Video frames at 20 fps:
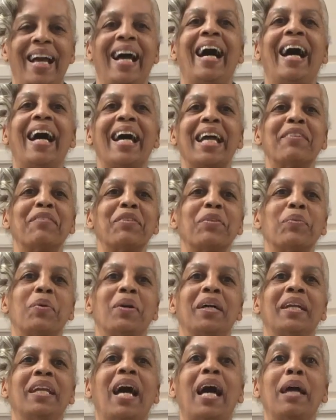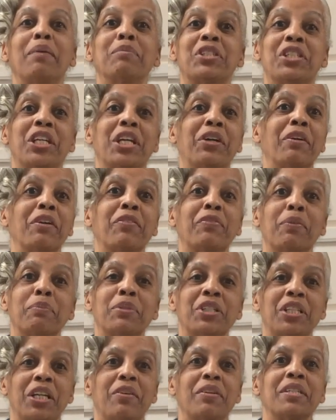Hi everyone, I'm Sherry from
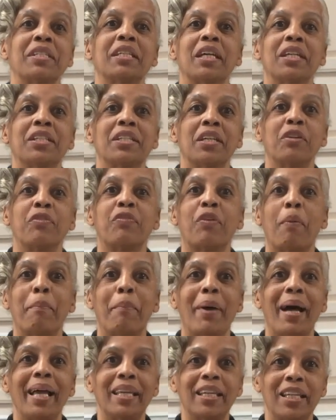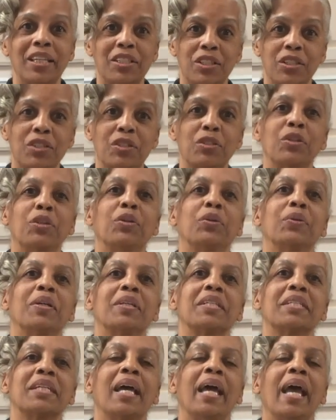Sherry's Kitchen, from my kitchen to
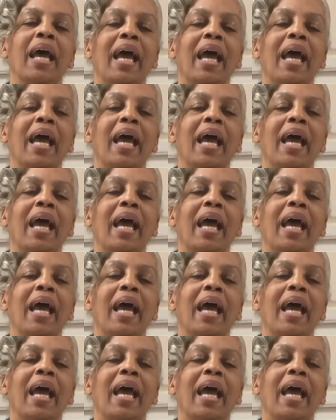yours.